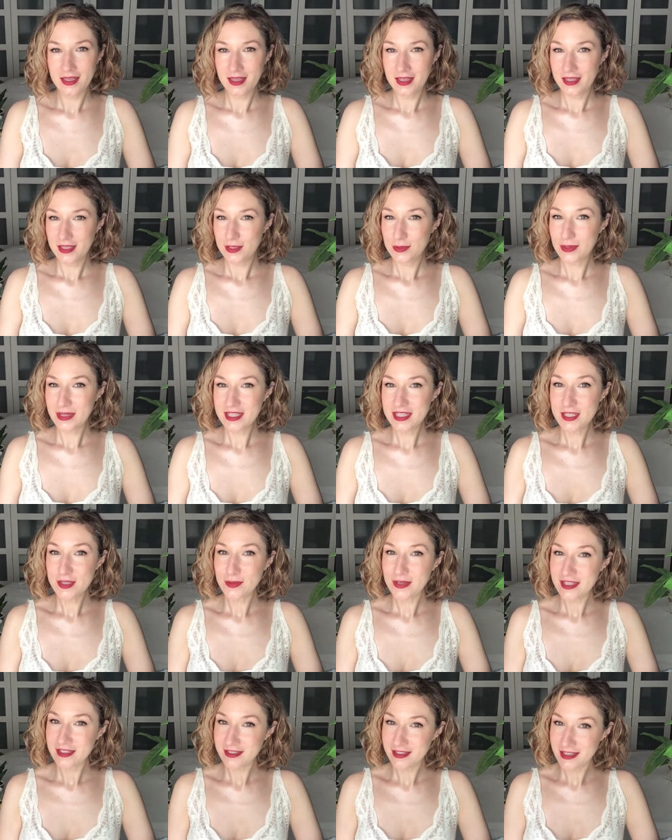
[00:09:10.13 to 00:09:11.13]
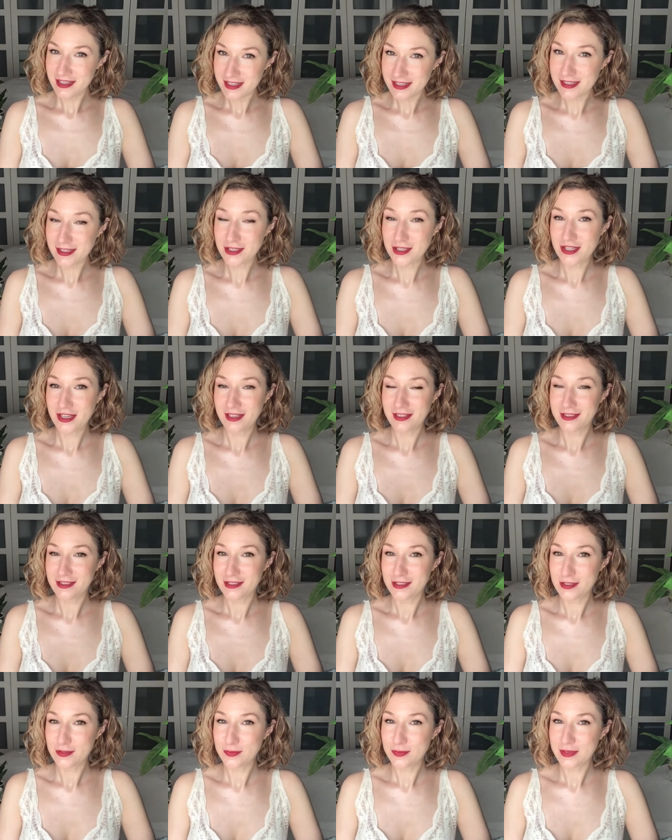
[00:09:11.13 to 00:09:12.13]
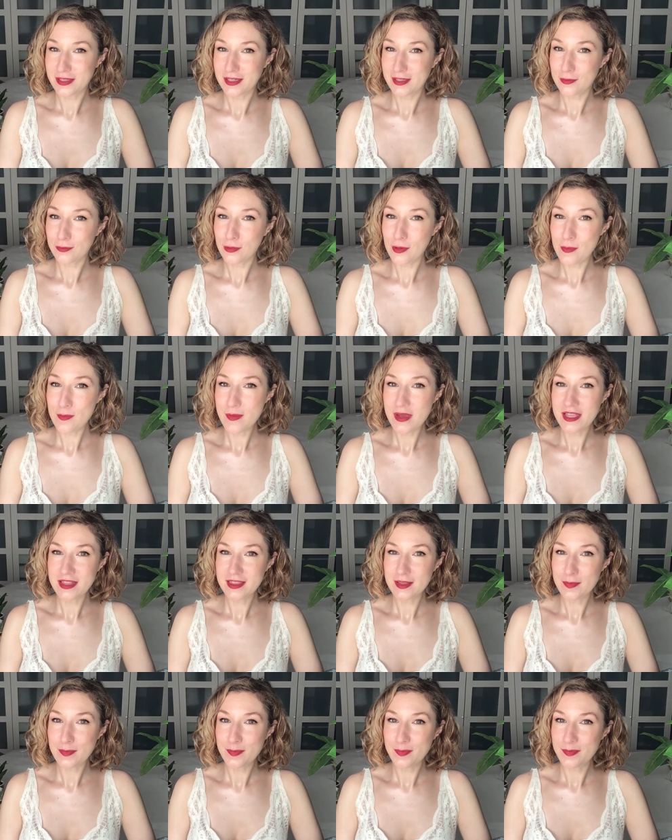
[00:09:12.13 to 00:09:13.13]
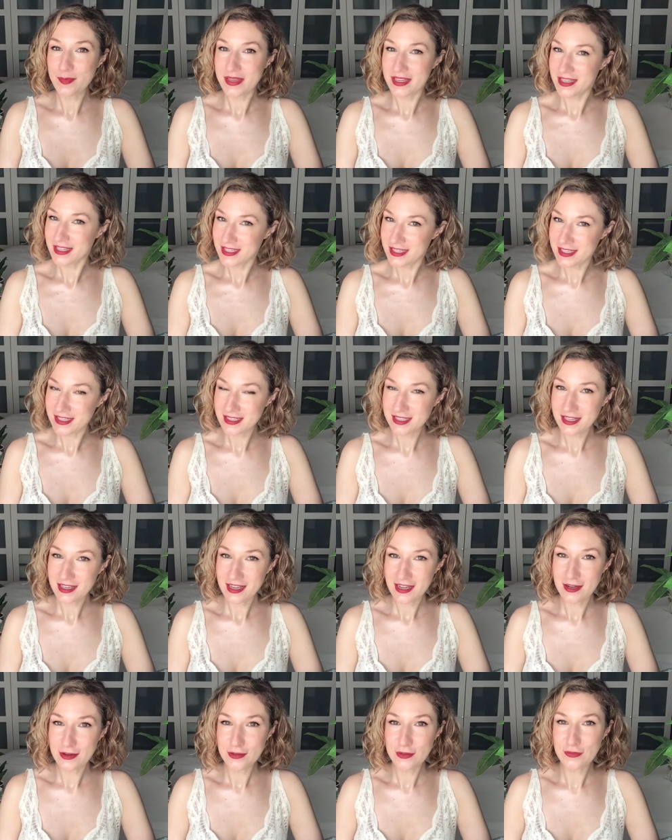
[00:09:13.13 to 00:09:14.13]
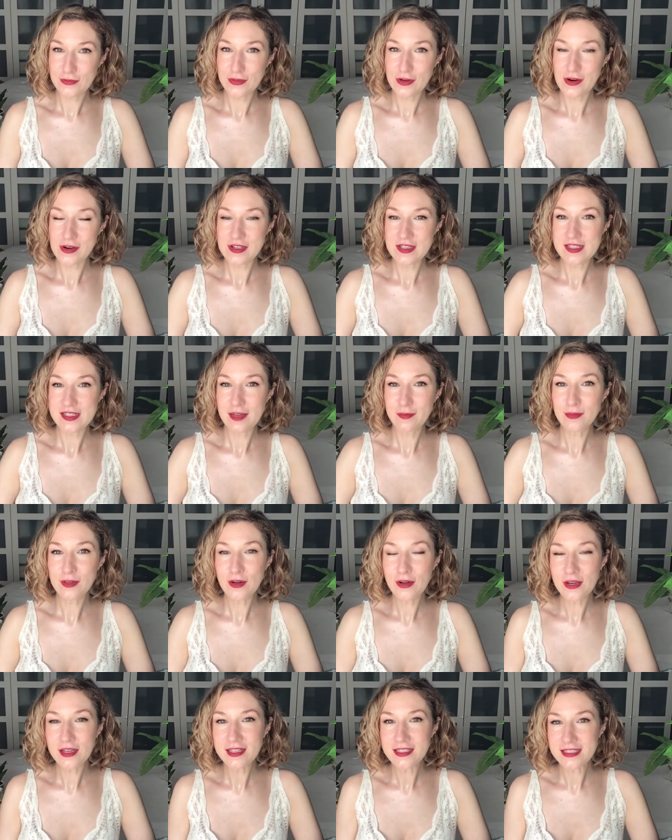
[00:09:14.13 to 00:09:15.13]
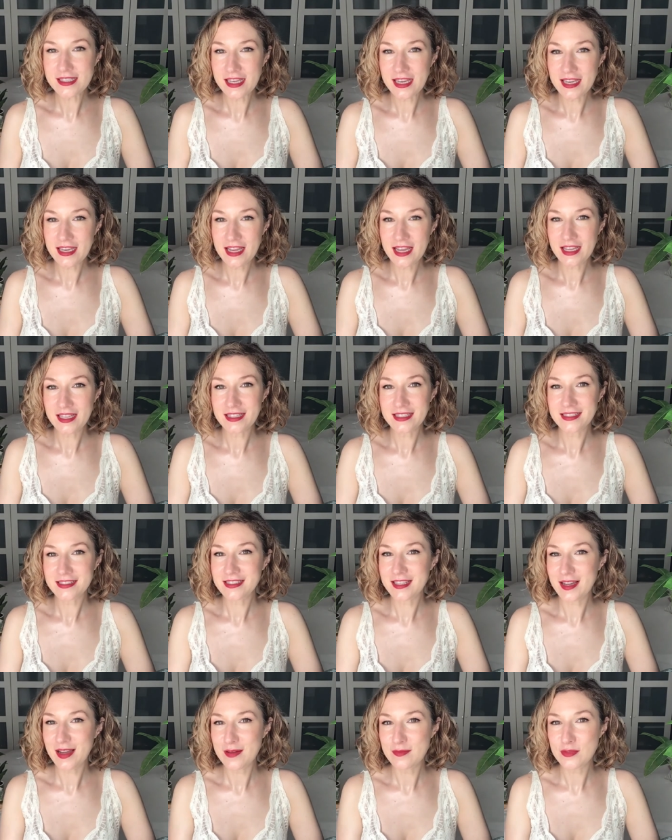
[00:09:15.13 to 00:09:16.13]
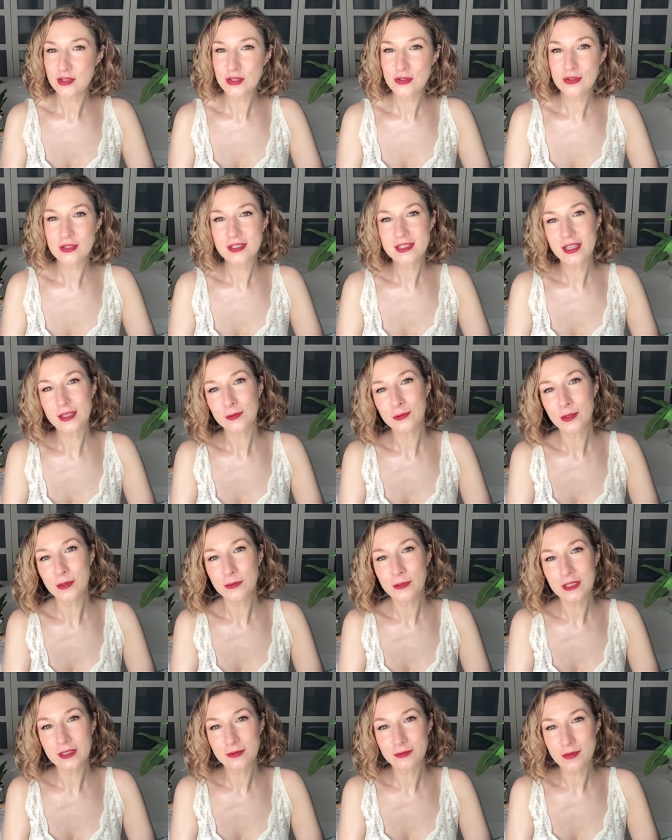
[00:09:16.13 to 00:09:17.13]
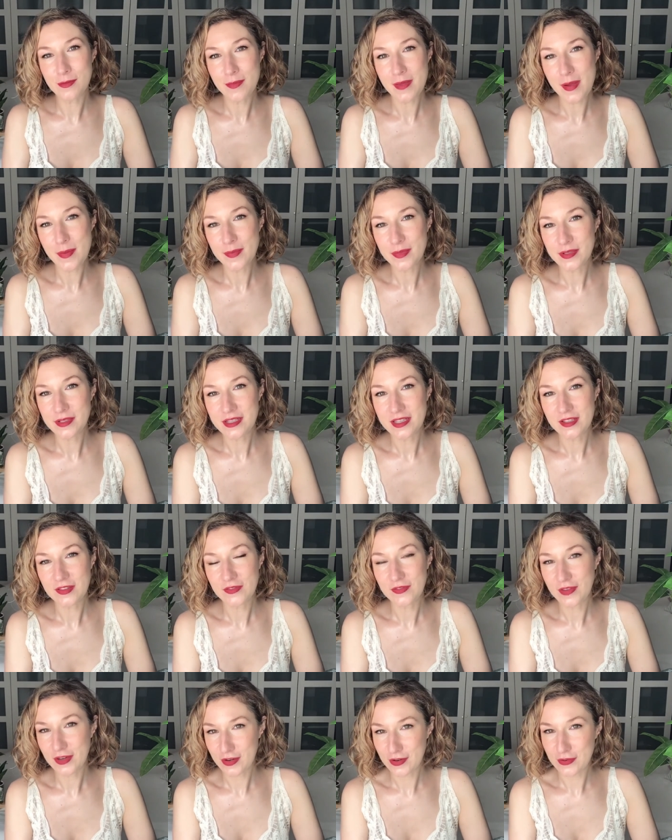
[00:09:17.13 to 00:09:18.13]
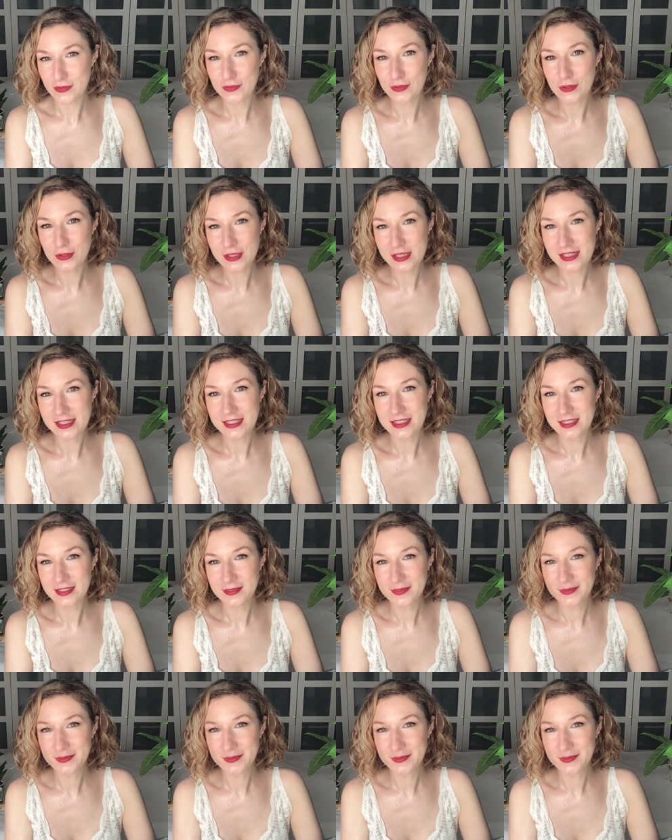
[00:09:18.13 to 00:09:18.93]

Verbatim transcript: twenty twenty is a challenge, but we made the best out of our summer holiday, and I'm sure that we will remember it very fondly.